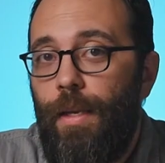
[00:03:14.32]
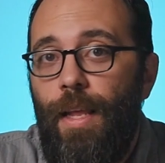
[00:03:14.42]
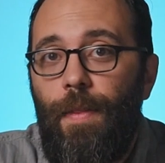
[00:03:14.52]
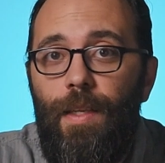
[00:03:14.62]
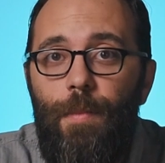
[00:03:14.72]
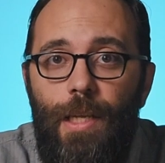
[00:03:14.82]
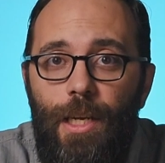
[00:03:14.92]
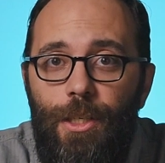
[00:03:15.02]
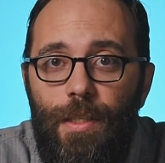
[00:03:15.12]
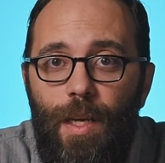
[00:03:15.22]
Now the
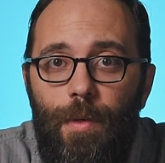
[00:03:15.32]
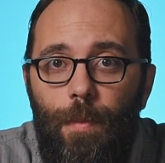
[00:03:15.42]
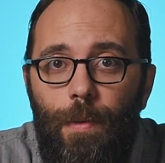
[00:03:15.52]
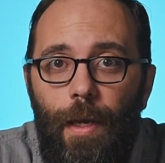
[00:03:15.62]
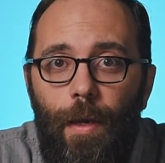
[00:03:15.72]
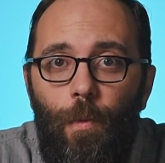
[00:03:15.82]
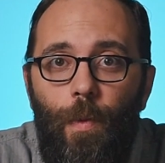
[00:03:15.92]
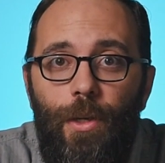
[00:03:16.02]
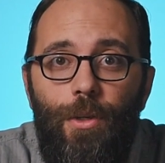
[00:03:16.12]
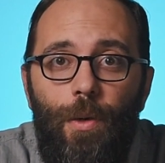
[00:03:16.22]
limitations come into play
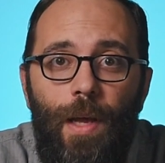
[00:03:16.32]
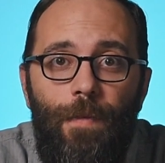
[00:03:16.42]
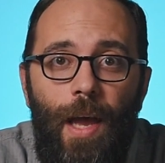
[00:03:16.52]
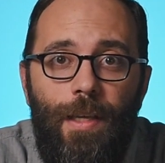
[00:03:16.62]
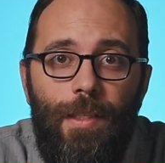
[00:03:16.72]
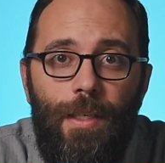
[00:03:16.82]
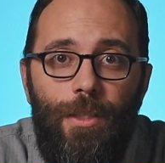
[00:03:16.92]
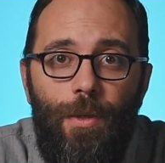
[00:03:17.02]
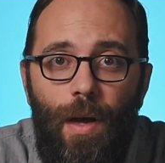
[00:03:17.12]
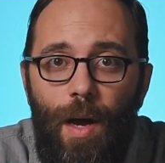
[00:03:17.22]
when you don't have access
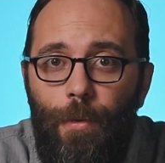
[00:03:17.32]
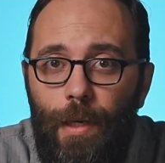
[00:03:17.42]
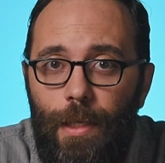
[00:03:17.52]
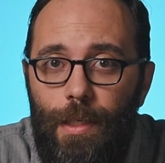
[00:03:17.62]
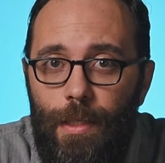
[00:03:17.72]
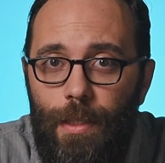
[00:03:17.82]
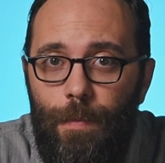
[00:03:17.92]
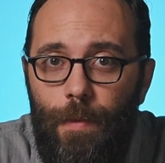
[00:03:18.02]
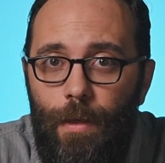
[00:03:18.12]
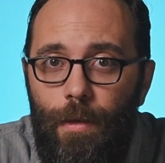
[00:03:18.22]
to the operating system.